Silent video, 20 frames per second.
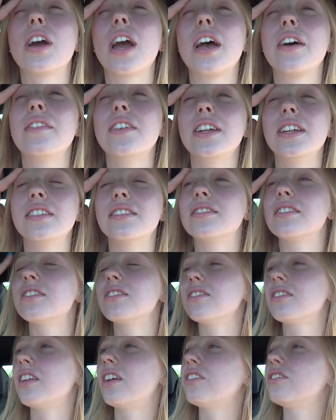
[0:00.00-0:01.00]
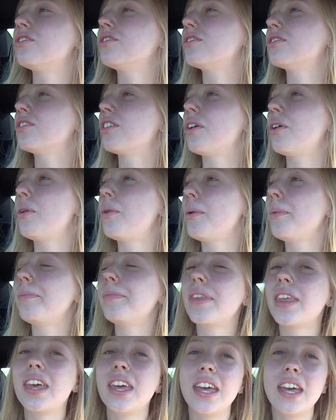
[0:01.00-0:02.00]
I haven't eaten since lunch, so
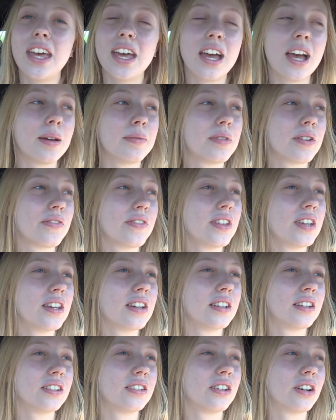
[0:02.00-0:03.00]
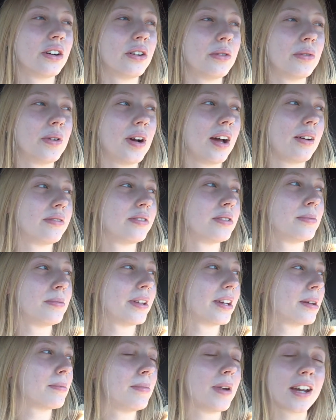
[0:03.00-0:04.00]
I'm definitely gonna go have some
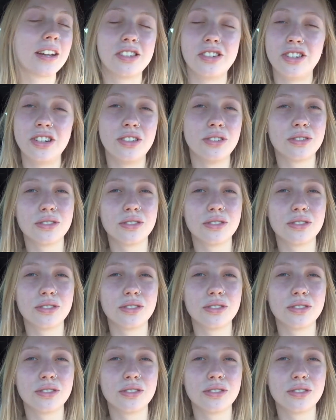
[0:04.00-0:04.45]
like mac and cheese or